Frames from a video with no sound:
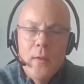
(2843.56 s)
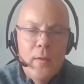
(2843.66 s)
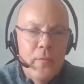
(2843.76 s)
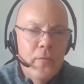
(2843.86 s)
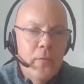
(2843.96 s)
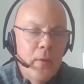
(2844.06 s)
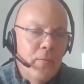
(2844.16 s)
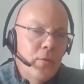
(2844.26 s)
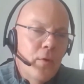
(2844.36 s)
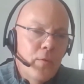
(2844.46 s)
And
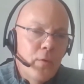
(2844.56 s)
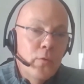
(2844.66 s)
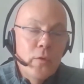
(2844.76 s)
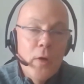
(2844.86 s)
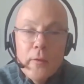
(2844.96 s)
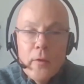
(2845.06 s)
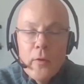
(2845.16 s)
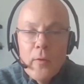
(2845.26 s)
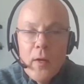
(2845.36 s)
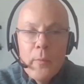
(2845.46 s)
for those of you who do not
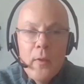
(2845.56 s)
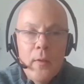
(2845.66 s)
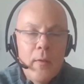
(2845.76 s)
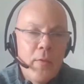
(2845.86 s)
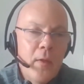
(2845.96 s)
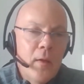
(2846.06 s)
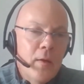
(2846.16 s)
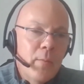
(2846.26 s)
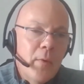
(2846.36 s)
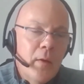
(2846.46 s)
know rugby,
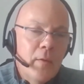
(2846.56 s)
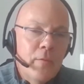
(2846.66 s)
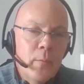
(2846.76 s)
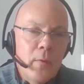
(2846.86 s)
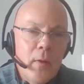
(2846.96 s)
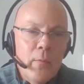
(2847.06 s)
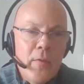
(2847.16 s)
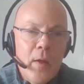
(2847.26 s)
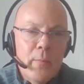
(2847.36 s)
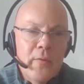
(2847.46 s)
think of American football
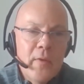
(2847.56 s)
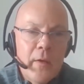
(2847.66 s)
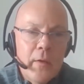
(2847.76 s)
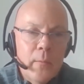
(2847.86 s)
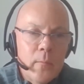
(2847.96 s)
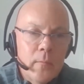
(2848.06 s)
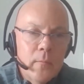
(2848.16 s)
without protection.